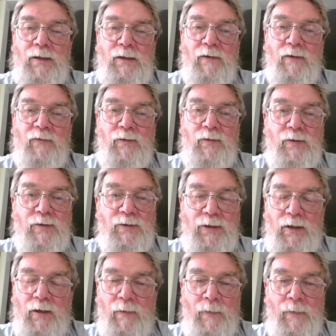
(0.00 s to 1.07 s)
a few years
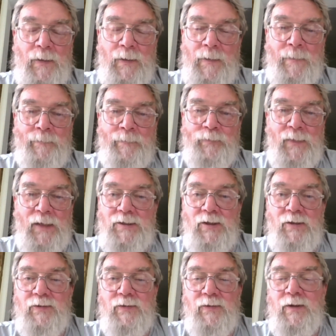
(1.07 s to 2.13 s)
ago. So
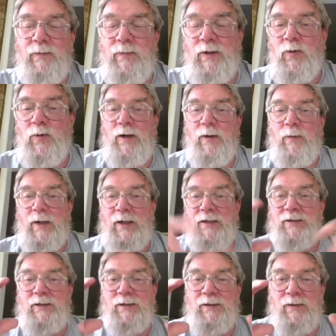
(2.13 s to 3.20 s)
it's really been quite
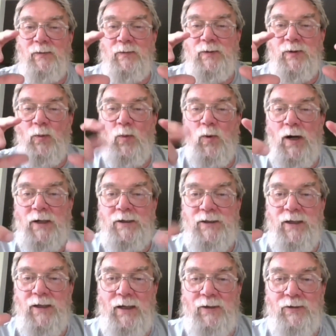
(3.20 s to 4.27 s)
amazing to watch
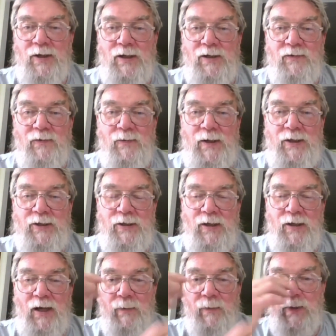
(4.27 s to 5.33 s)
that transformation
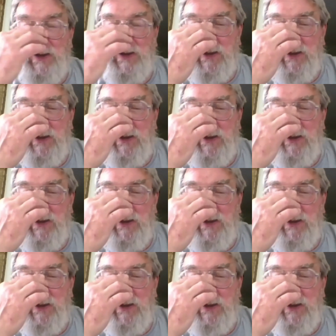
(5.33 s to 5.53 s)
happen.